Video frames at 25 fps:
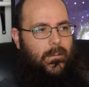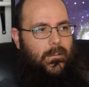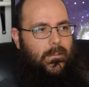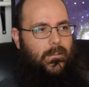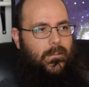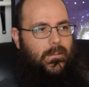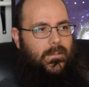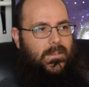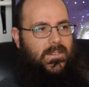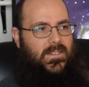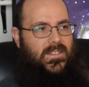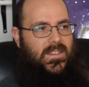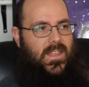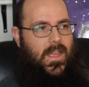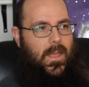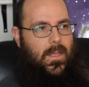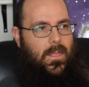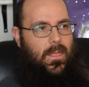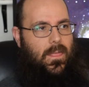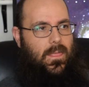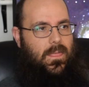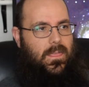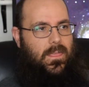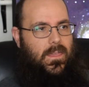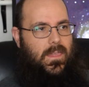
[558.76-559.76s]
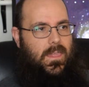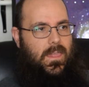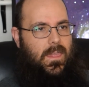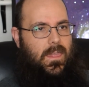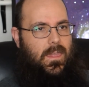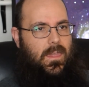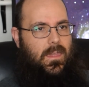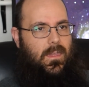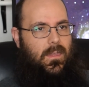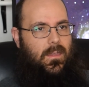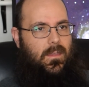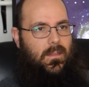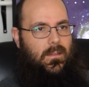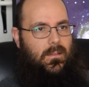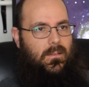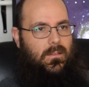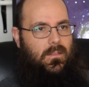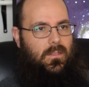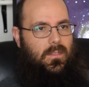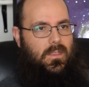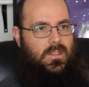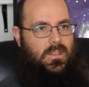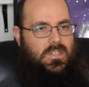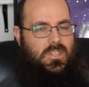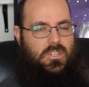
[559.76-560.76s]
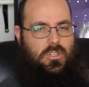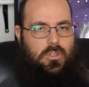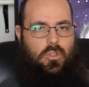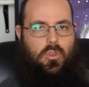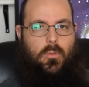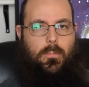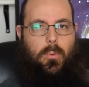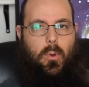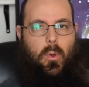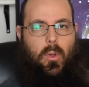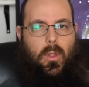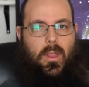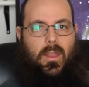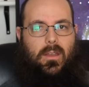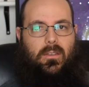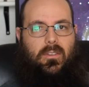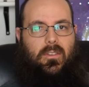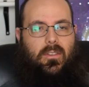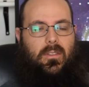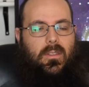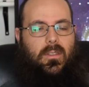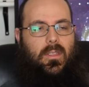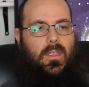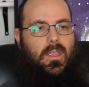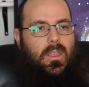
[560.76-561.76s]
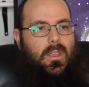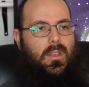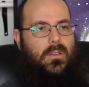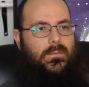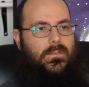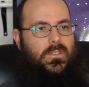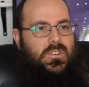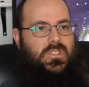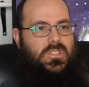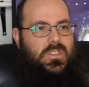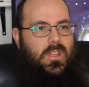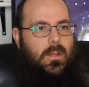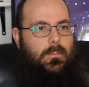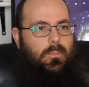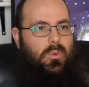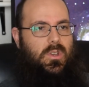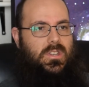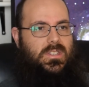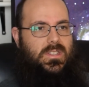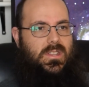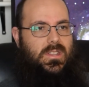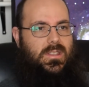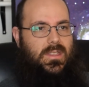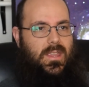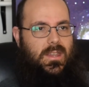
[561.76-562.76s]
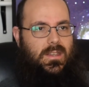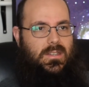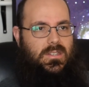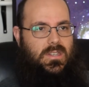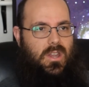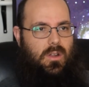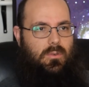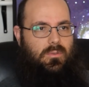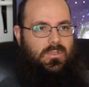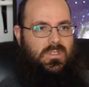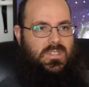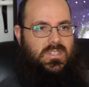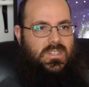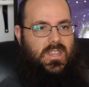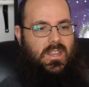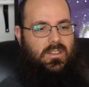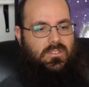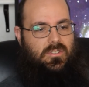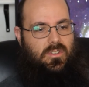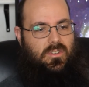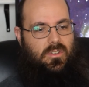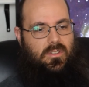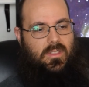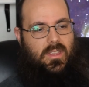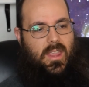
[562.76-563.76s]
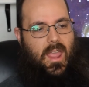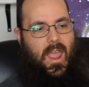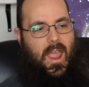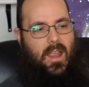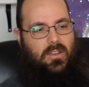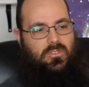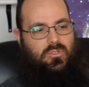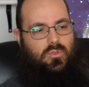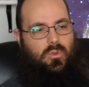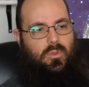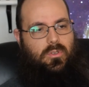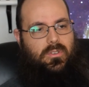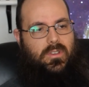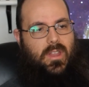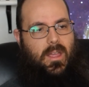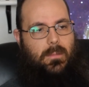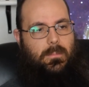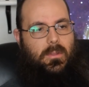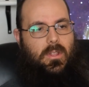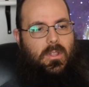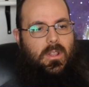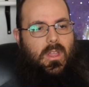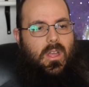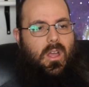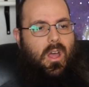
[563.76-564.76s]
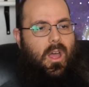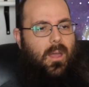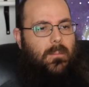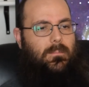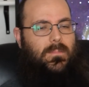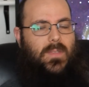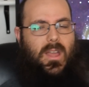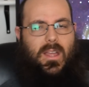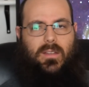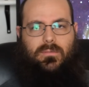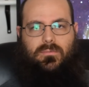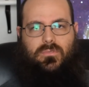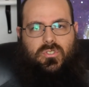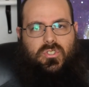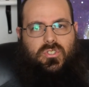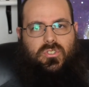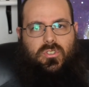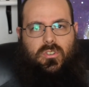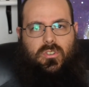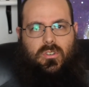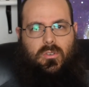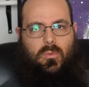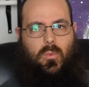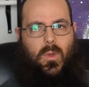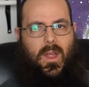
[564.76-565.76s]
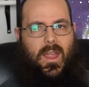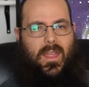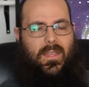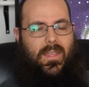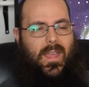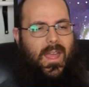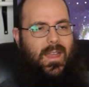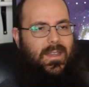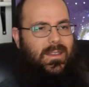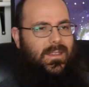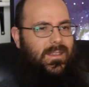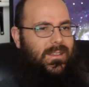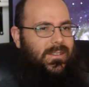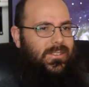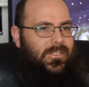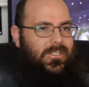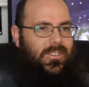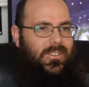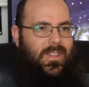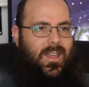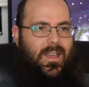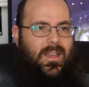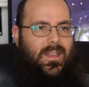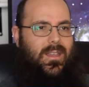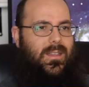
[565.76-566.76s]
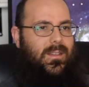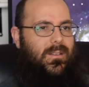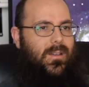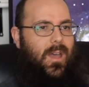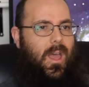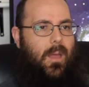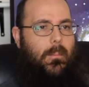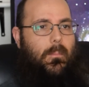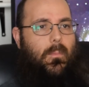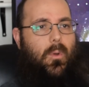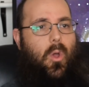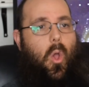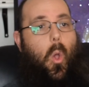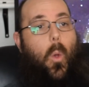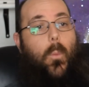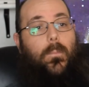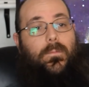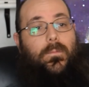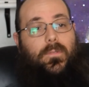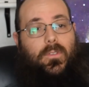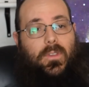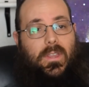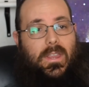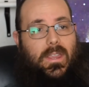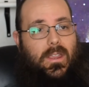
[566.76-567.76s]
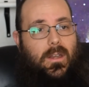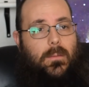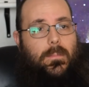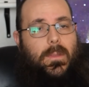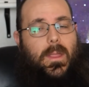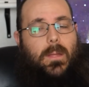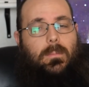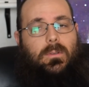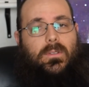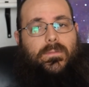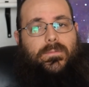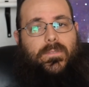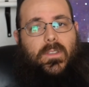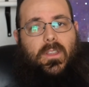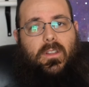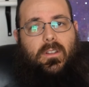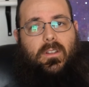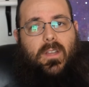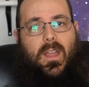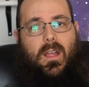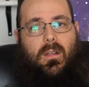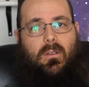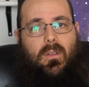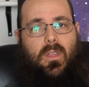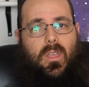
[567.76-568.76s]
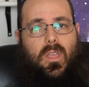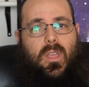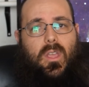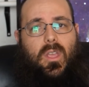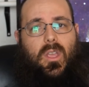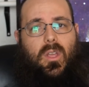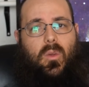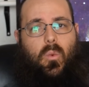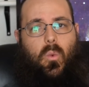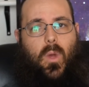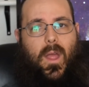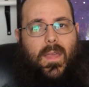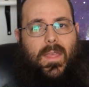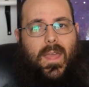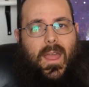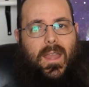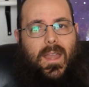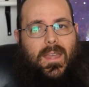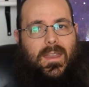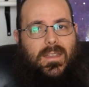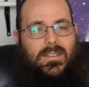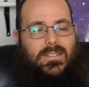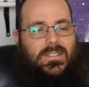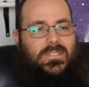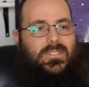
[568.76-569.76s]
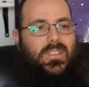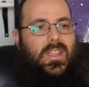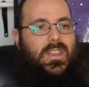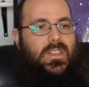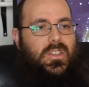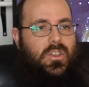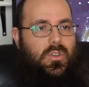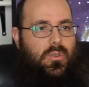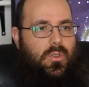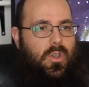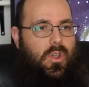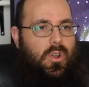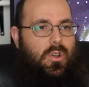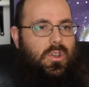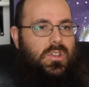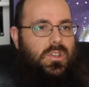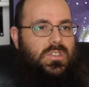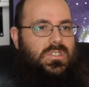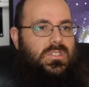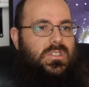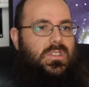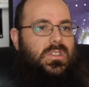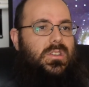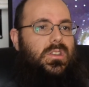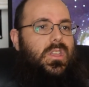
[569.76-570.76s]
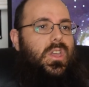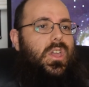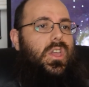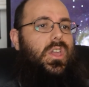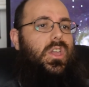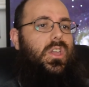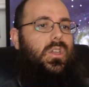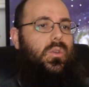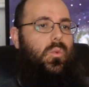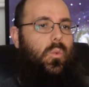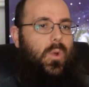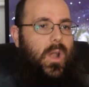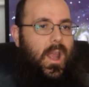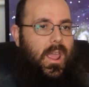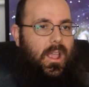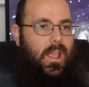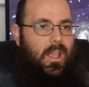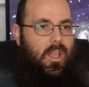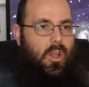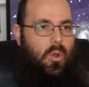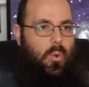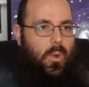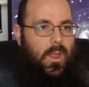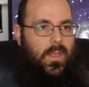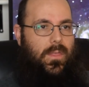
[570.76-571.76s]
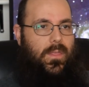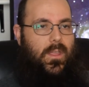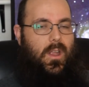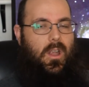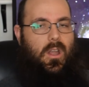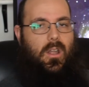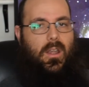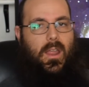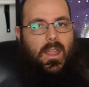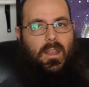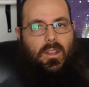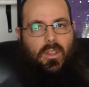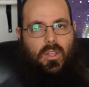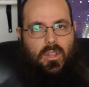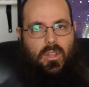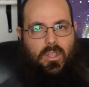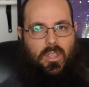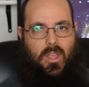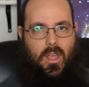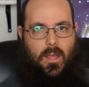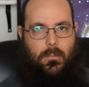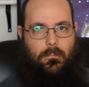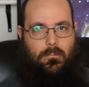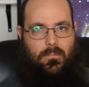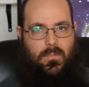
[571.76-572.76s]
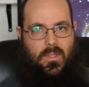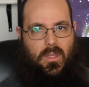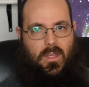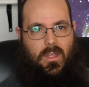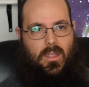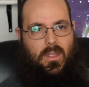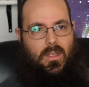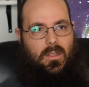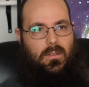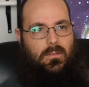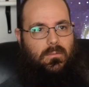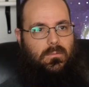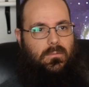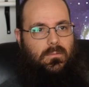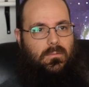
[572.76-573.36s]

set the slew point, for some reason they don't center the actual nebula. I'm not sure why that is. I'm hopefully going to be able to figure out why that is, because I do notice that when I go in there and I look up the